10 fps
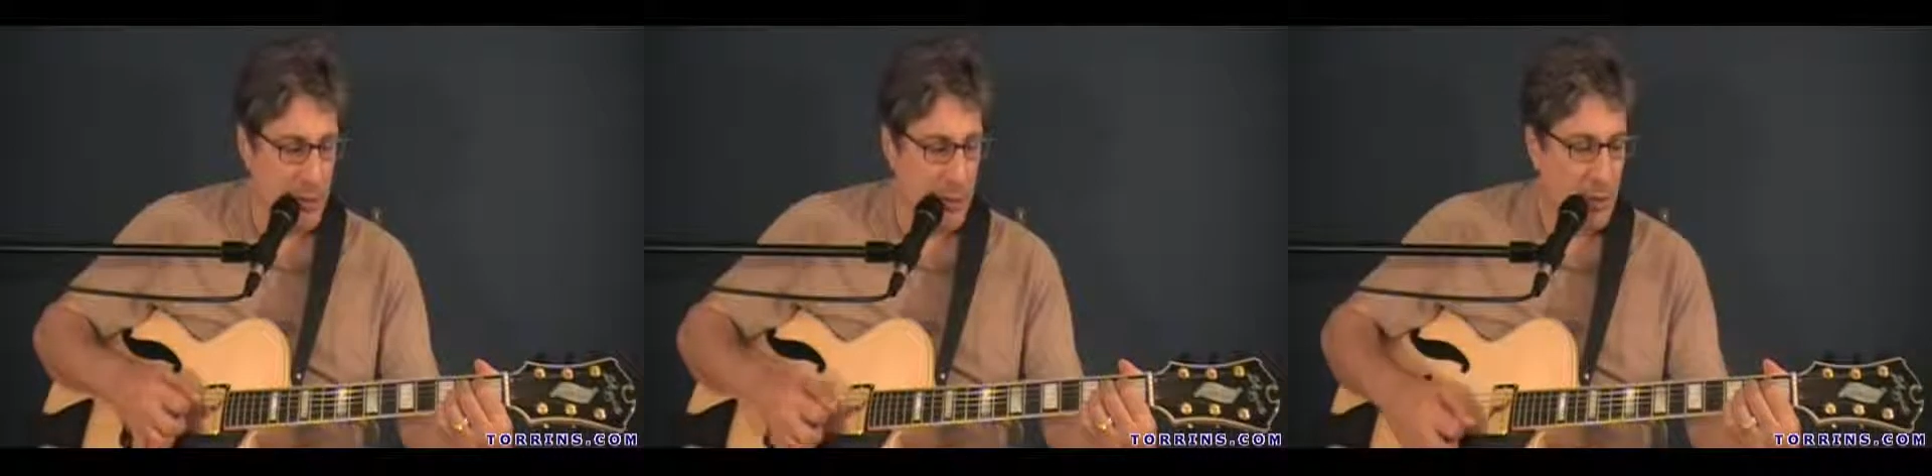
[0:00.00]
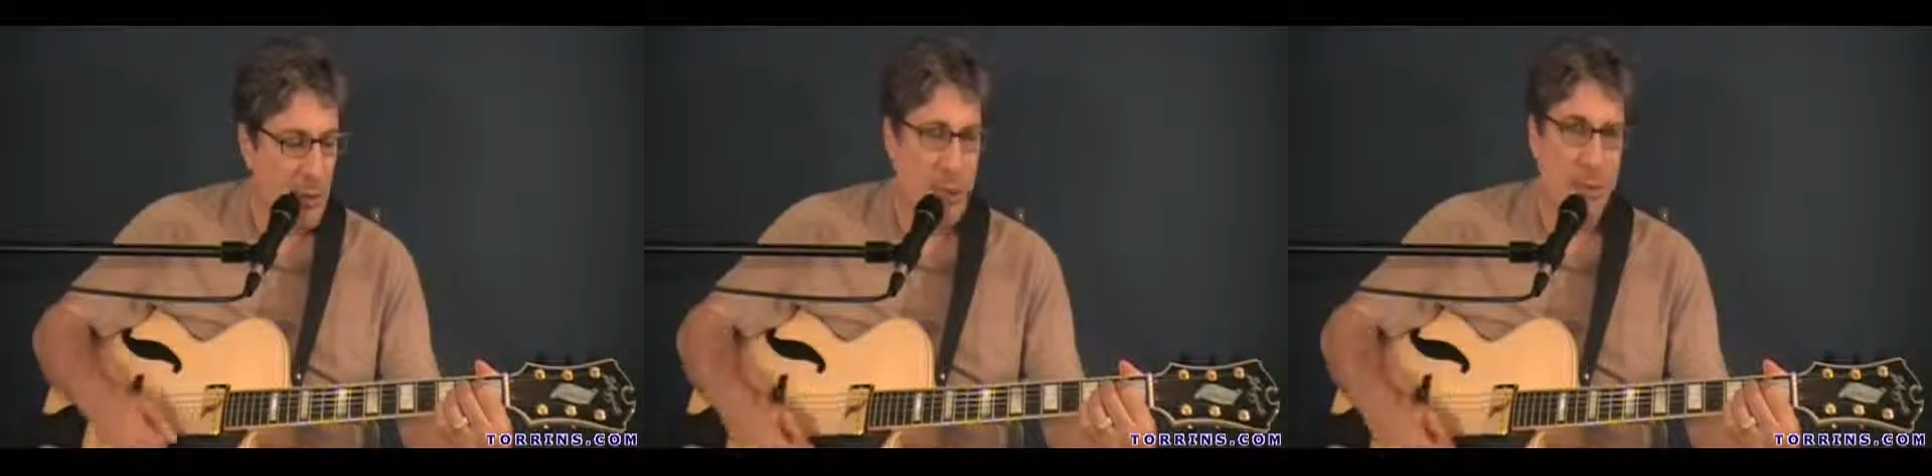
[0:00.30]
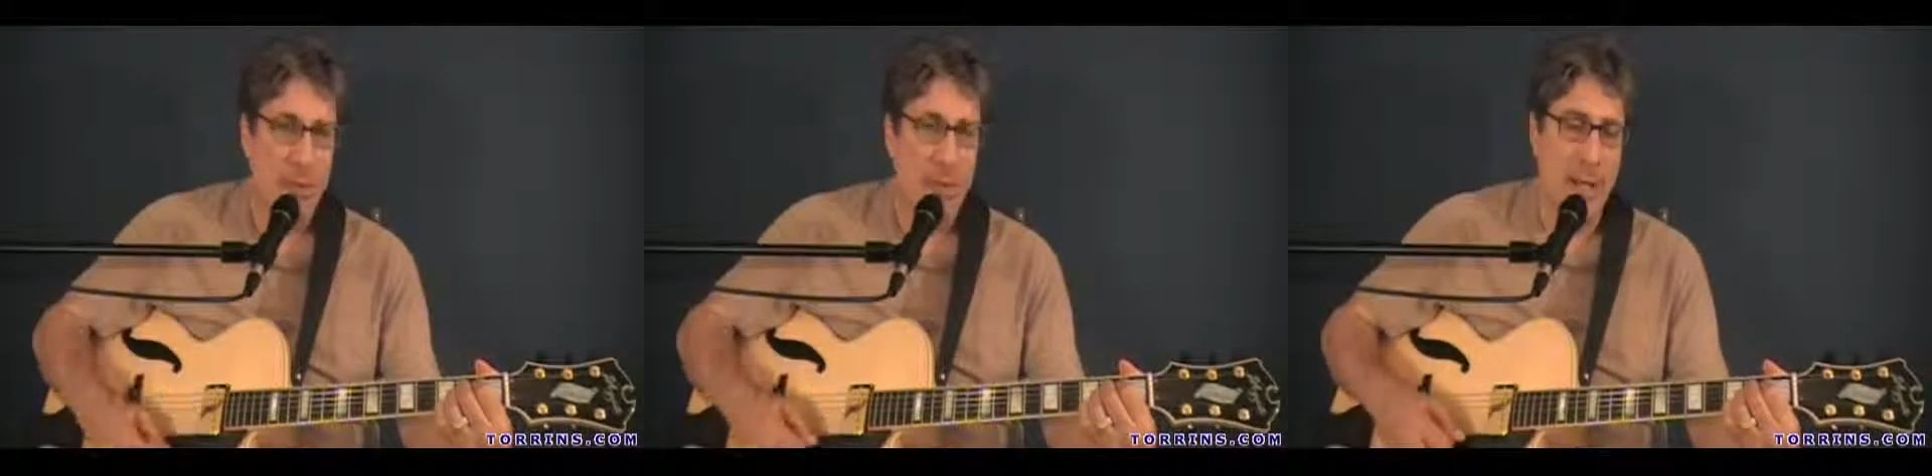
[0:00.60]

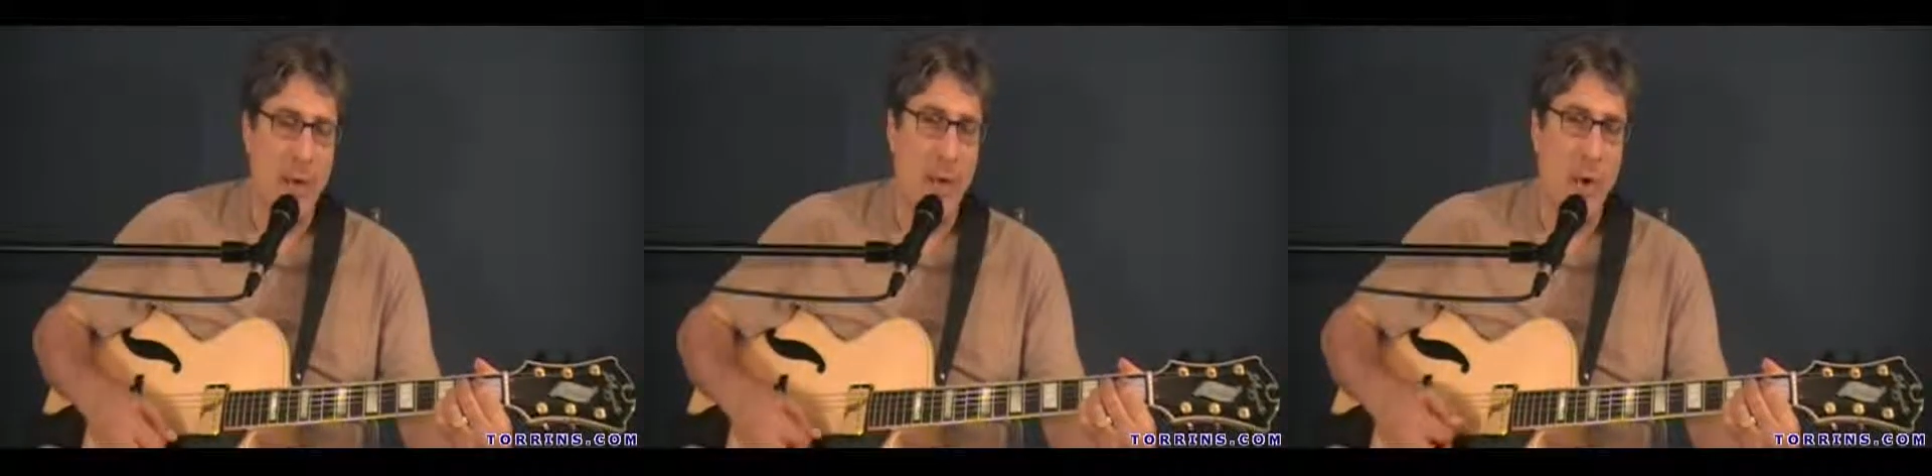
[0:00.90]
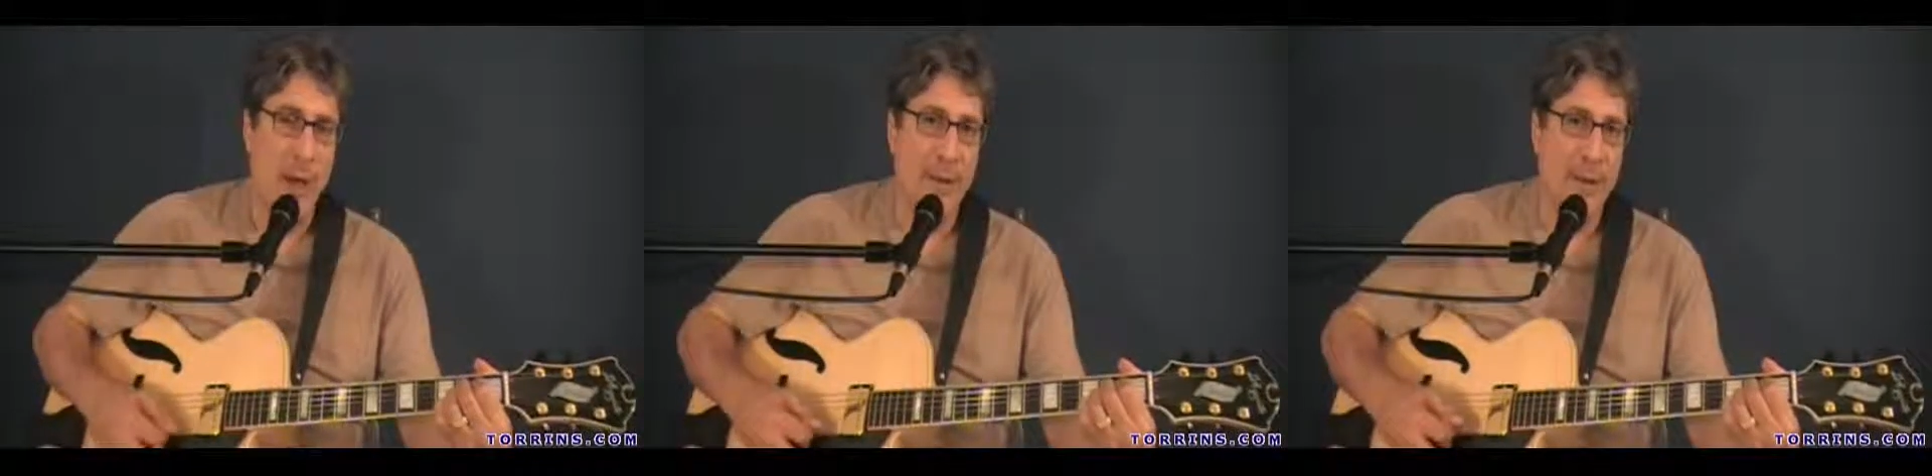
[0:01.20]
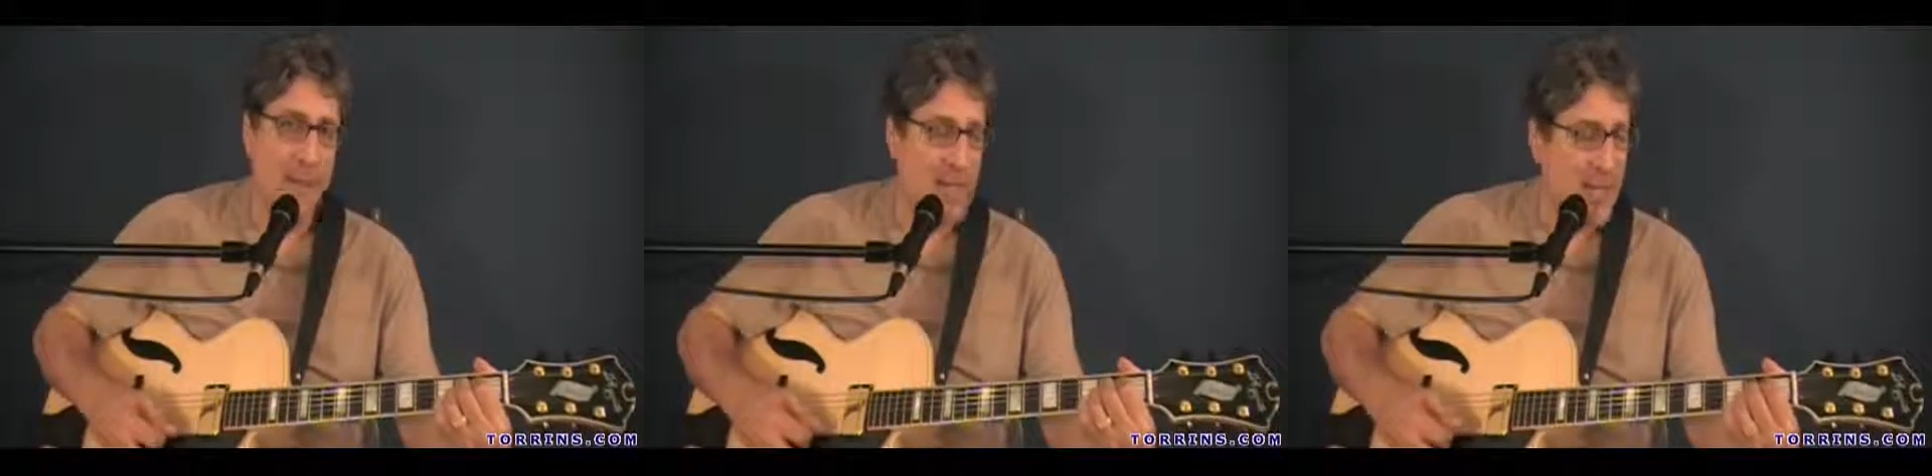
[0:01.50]
And you
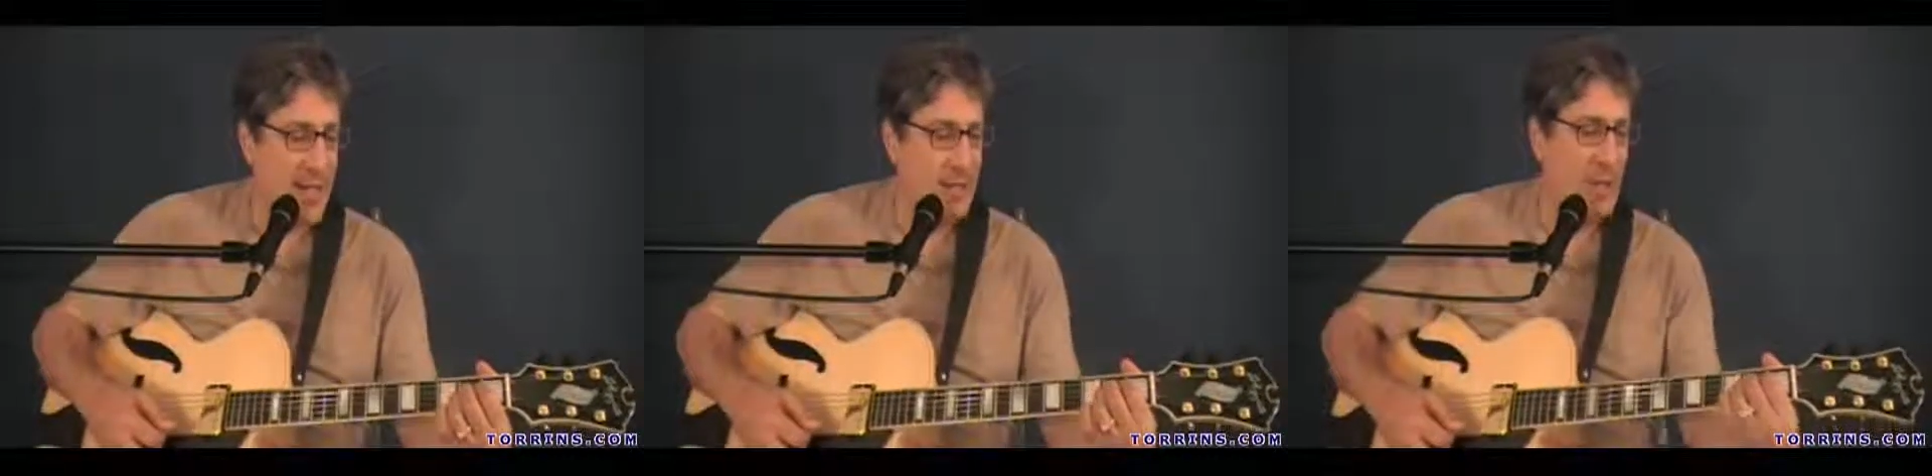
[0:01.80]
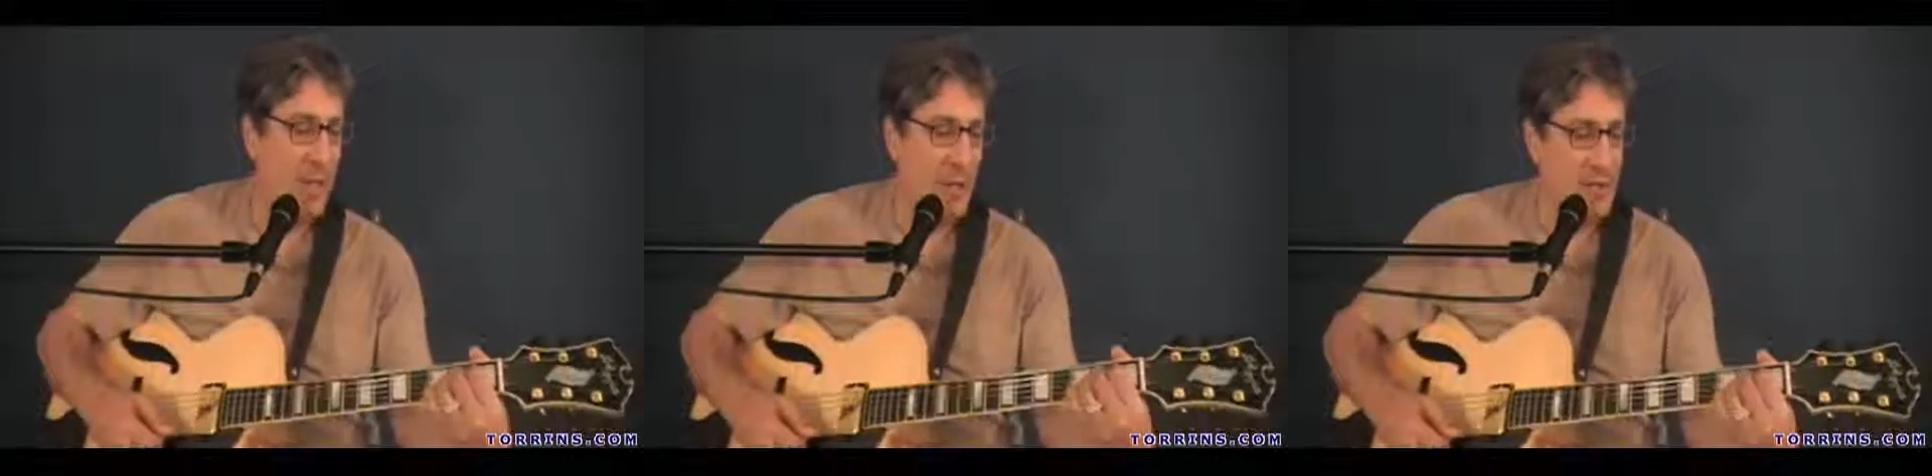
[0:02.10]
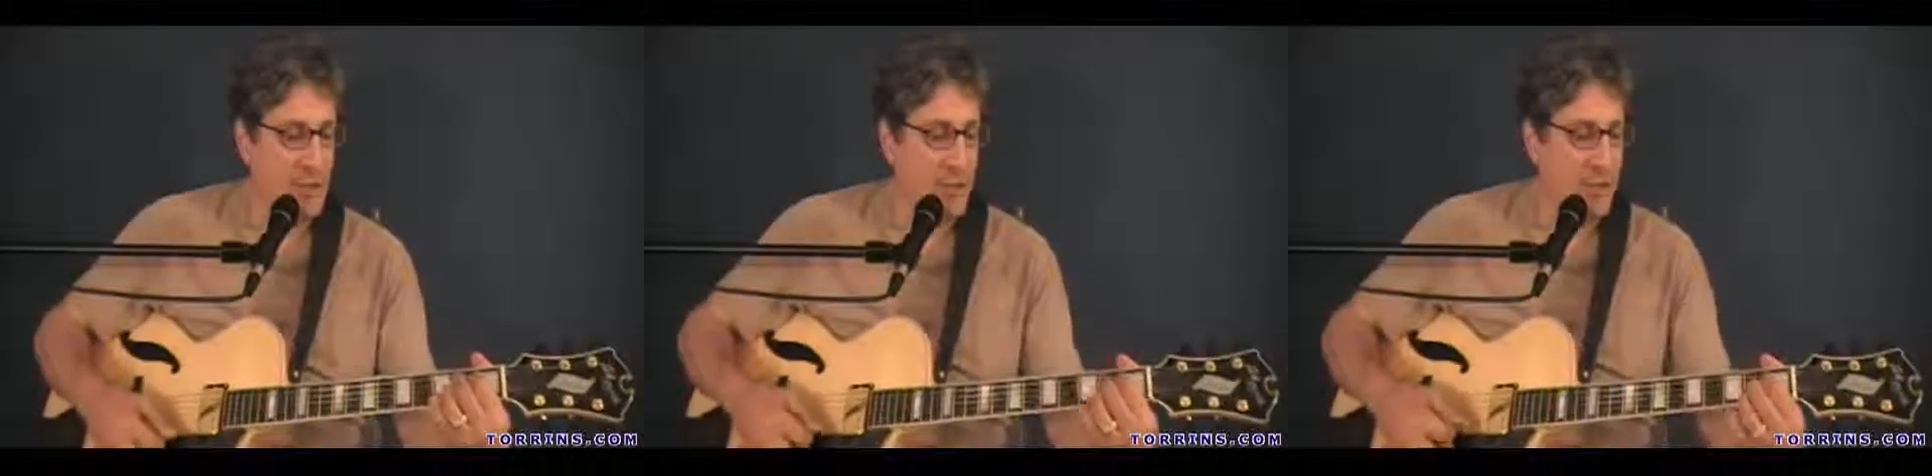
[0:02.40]
want, again, adjust,